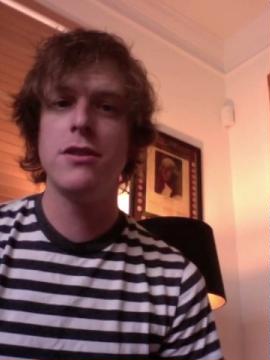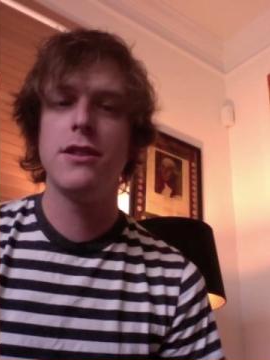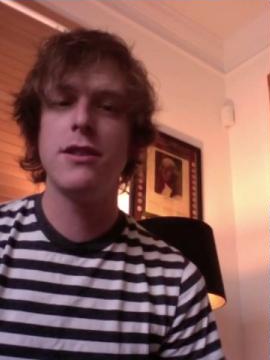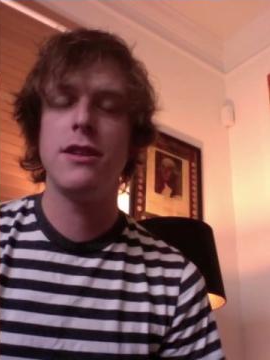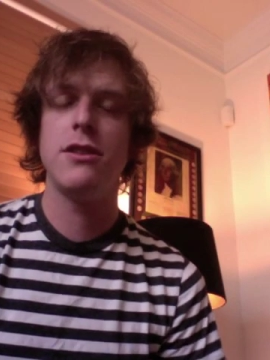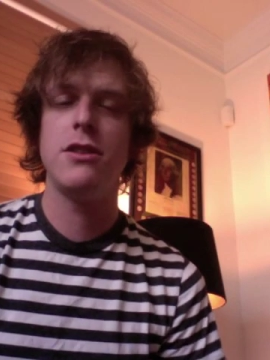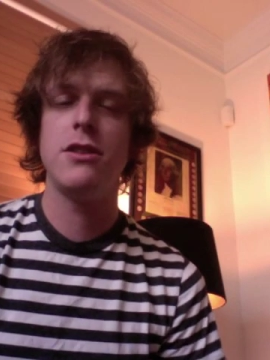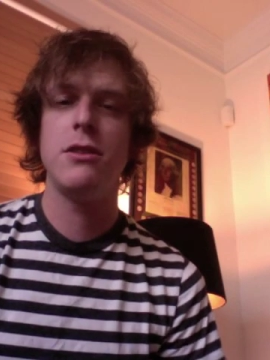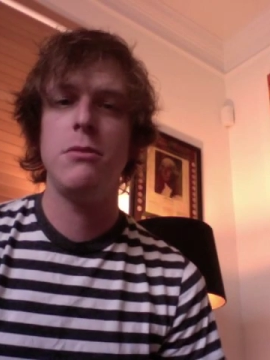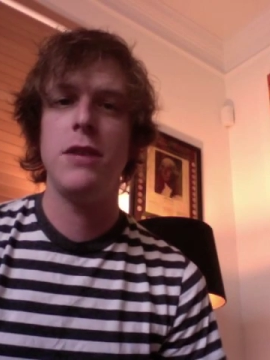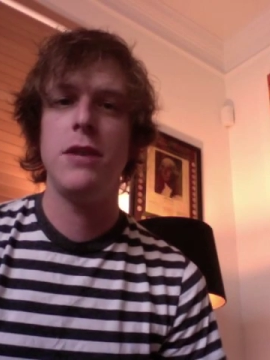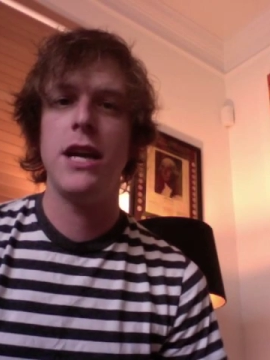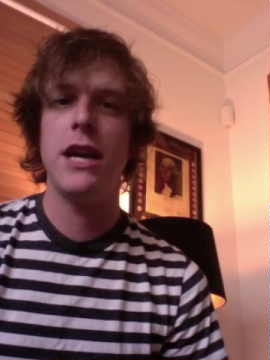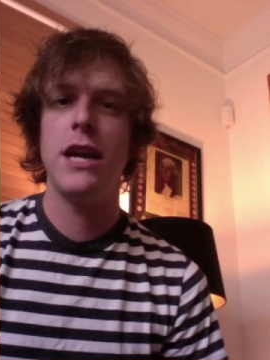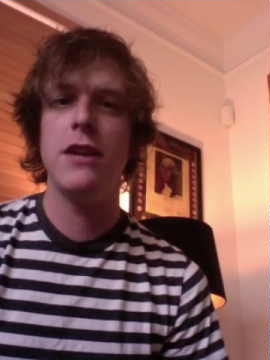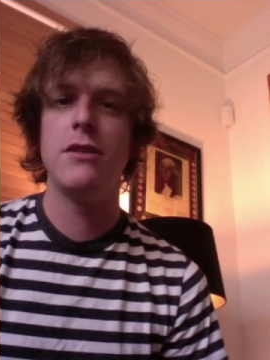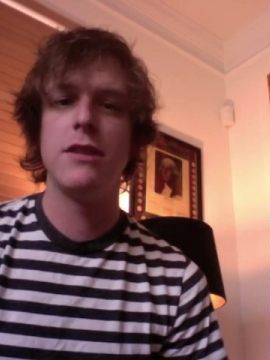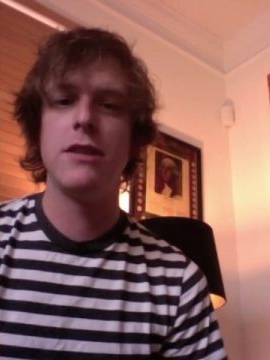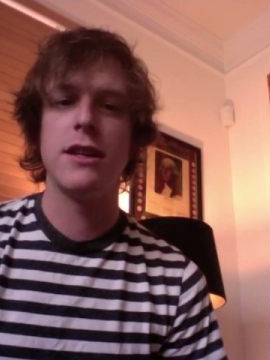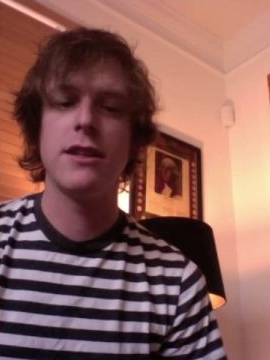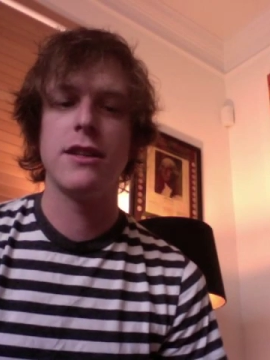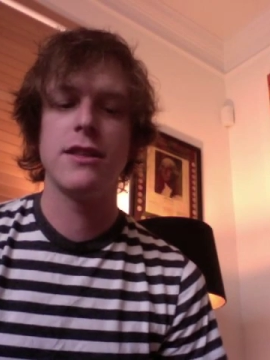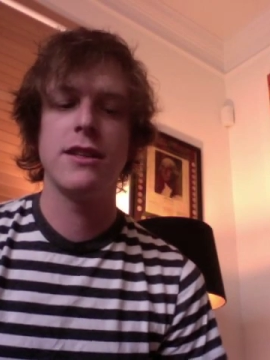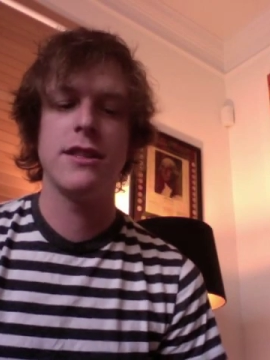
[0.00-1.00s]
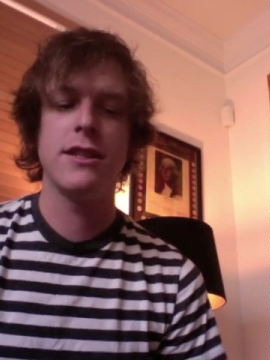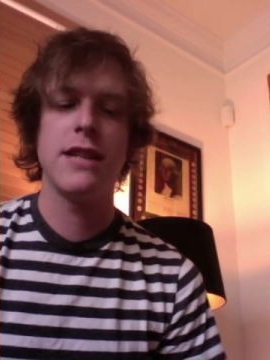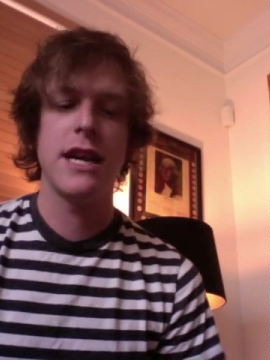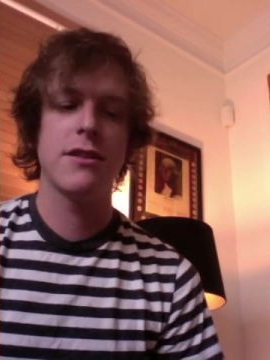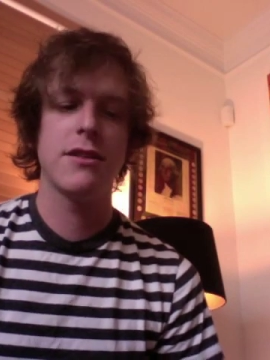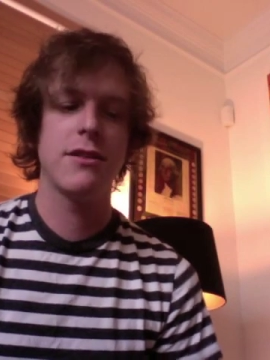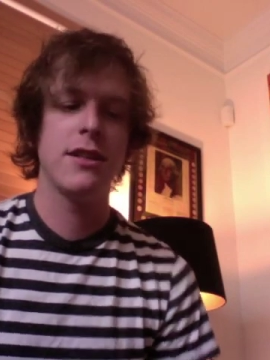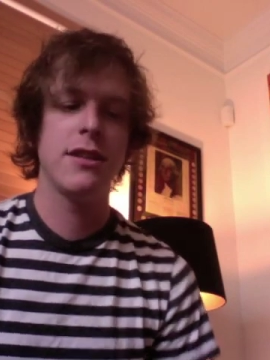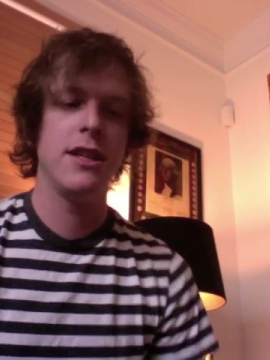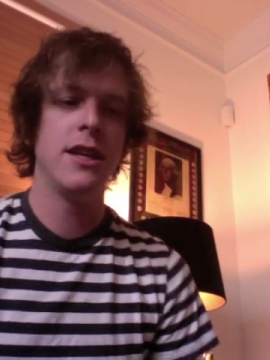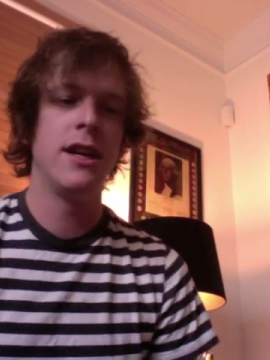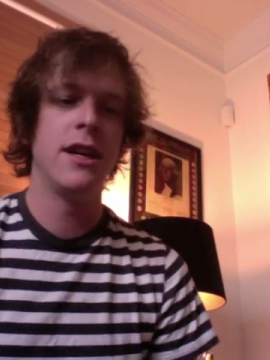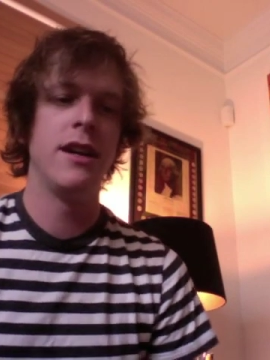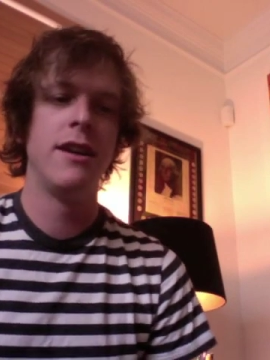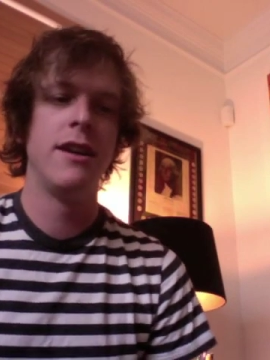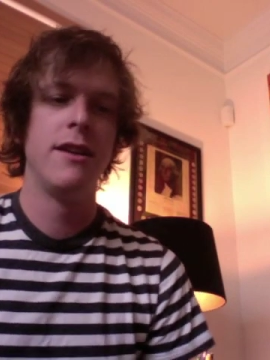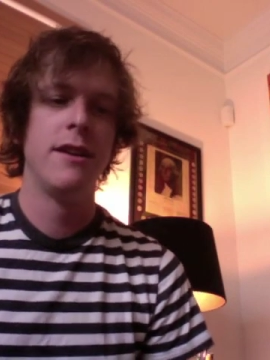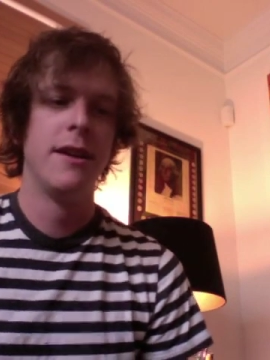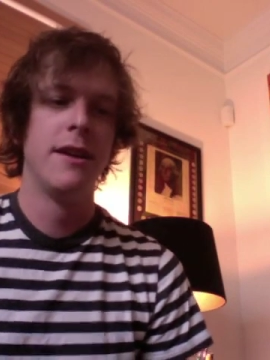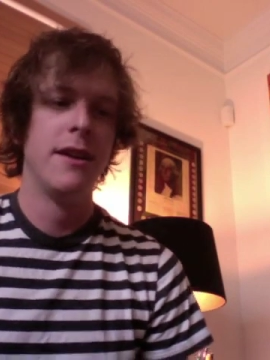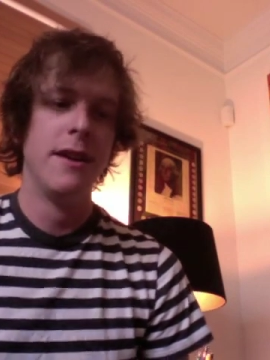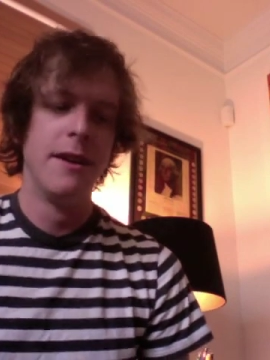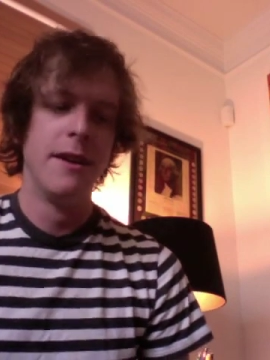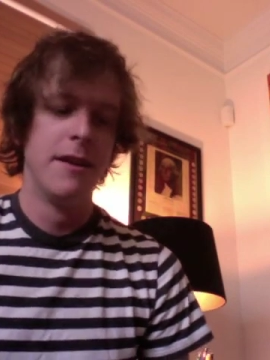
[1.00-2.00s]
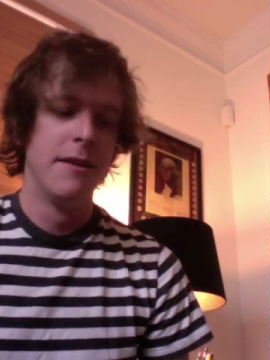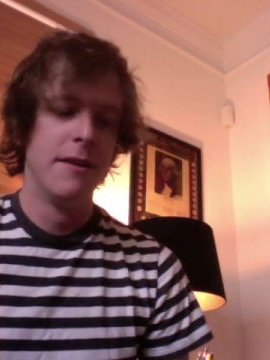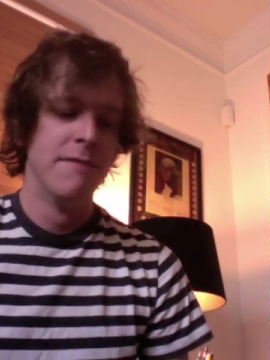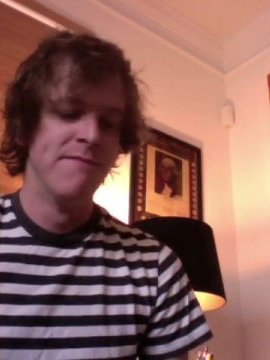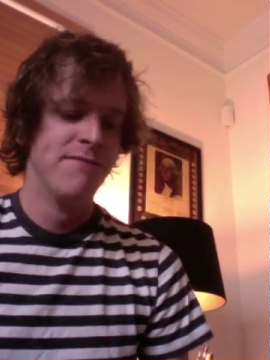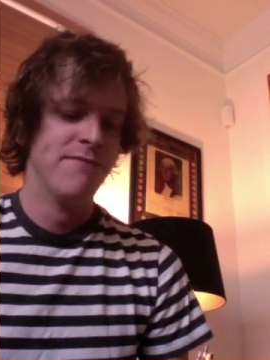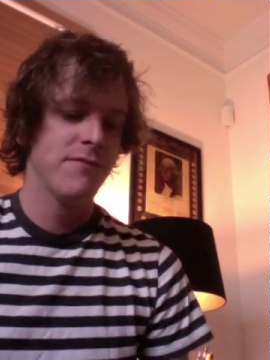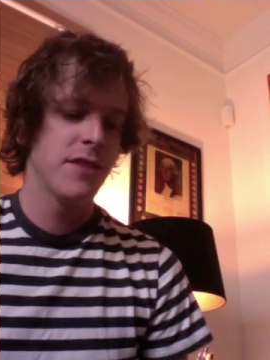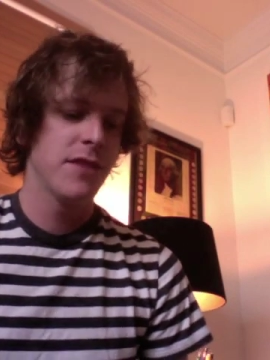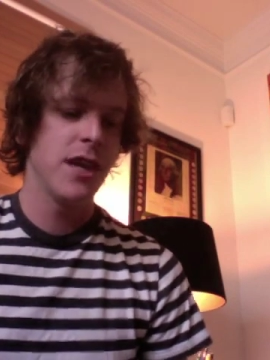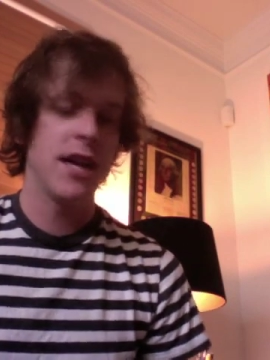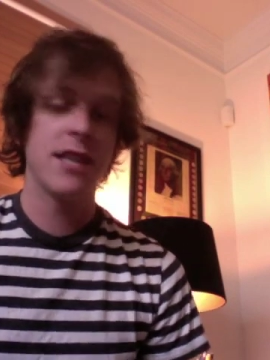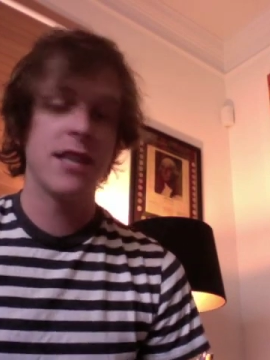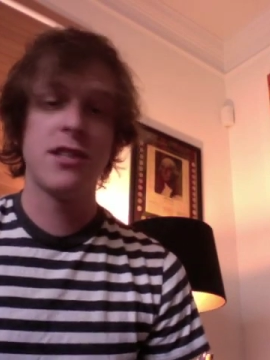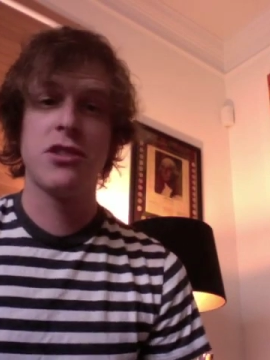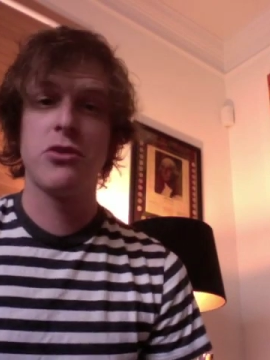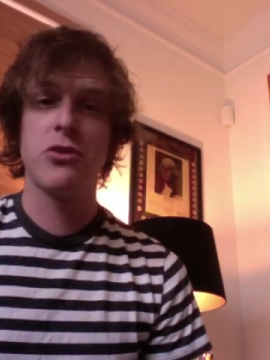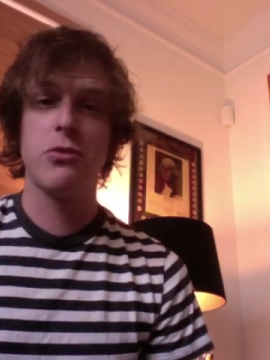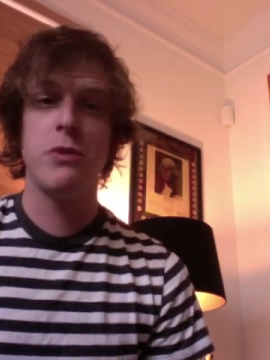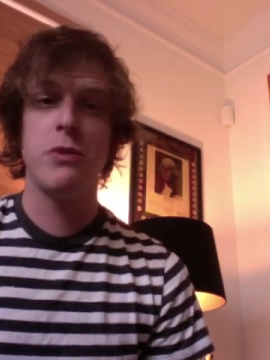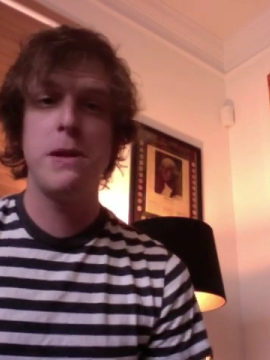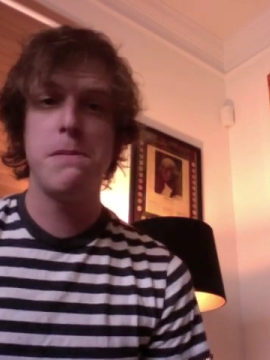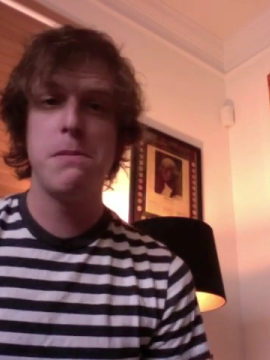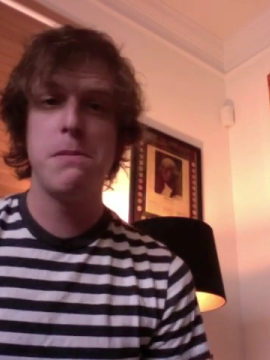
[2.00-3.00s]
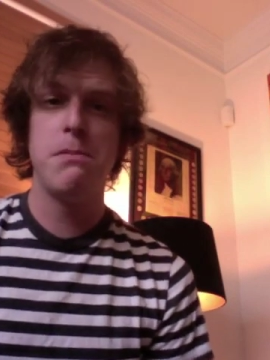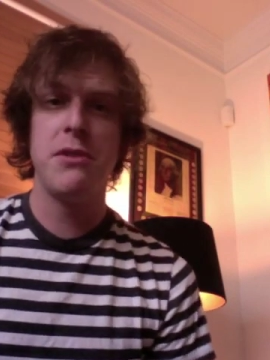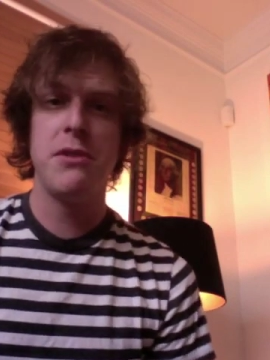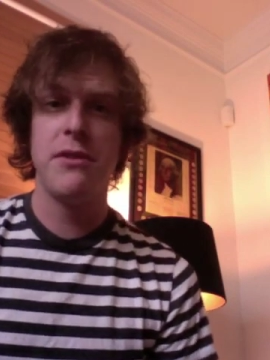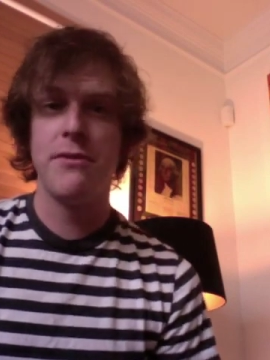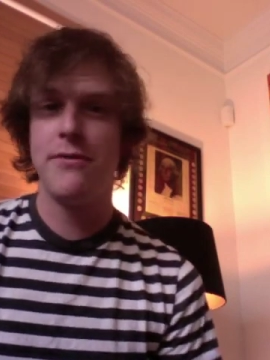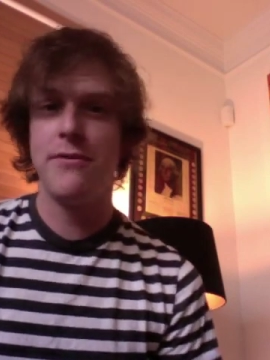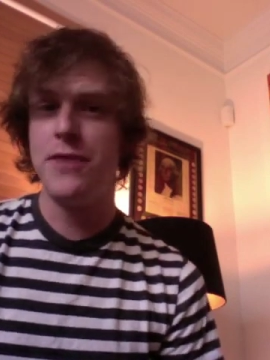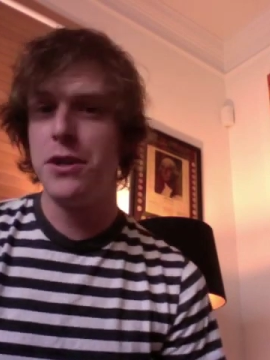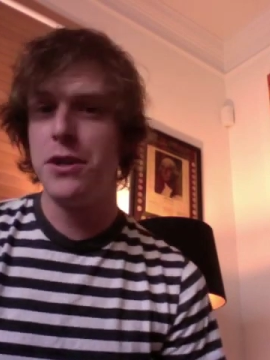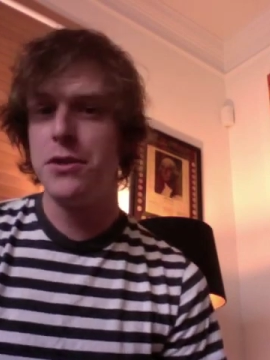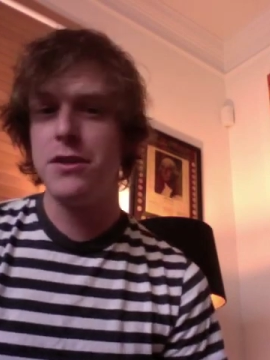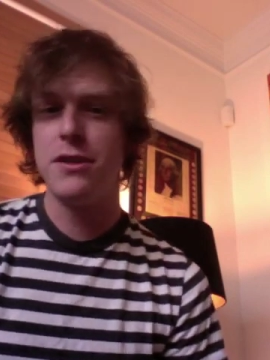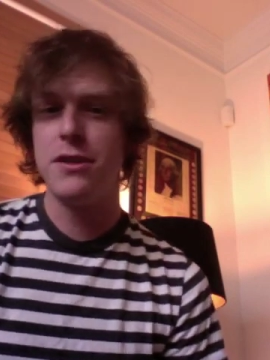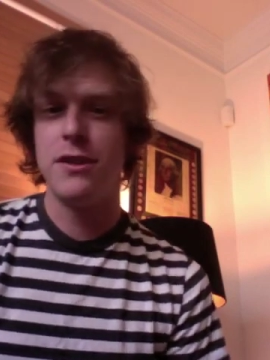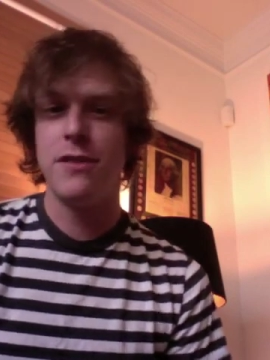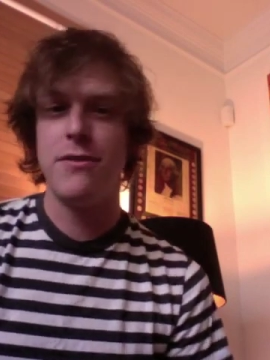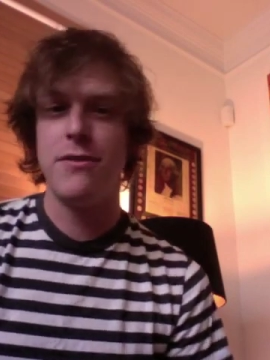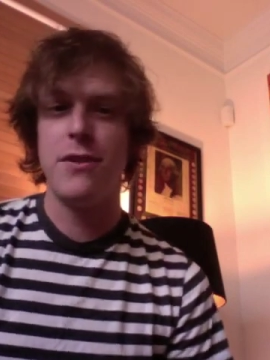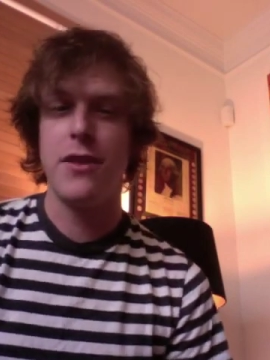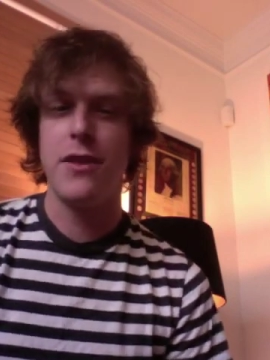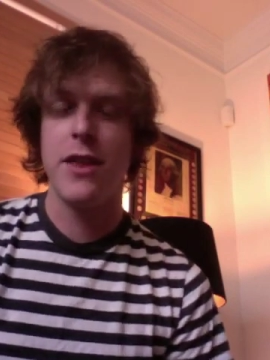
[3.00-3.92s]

It's actually a sweepable filter, if you think of it that way.